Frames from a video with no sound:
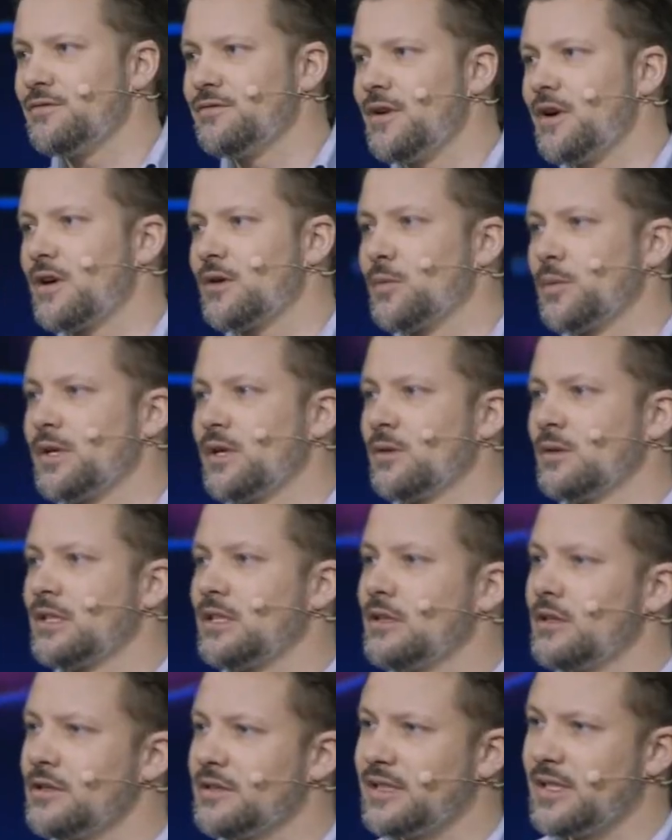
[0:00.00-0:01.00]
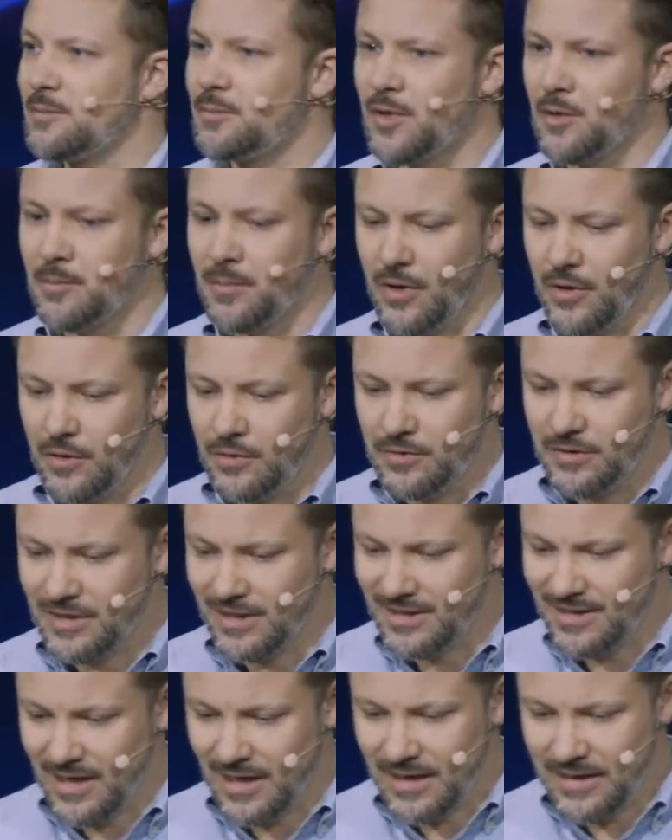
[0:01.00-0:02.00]
far, we only looked at proposed
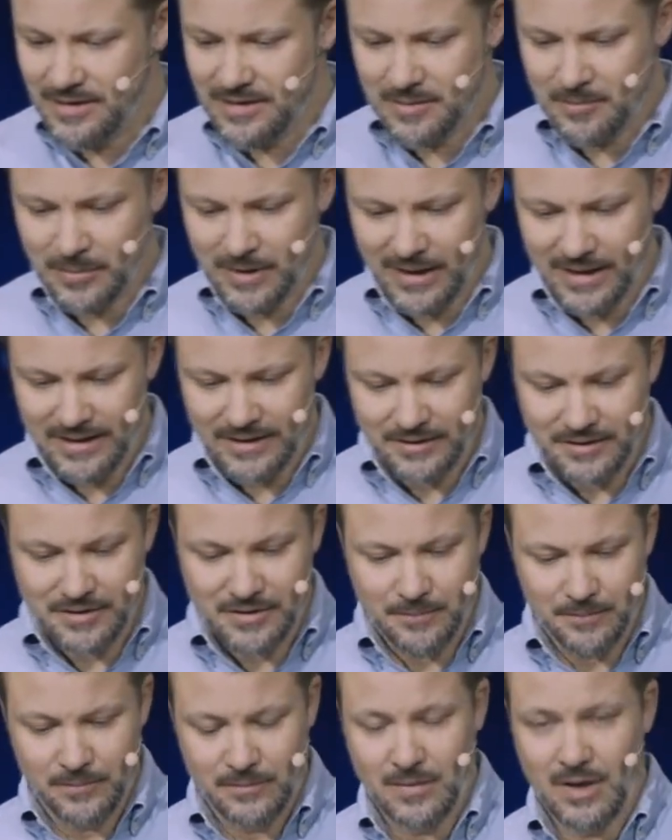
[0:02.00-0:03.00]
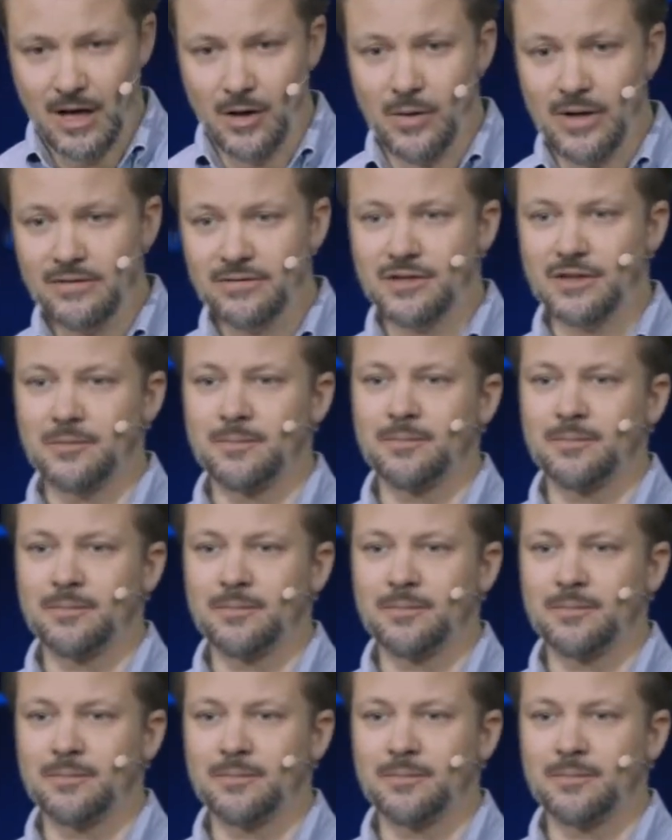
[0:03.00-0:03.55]
designs and plans. However,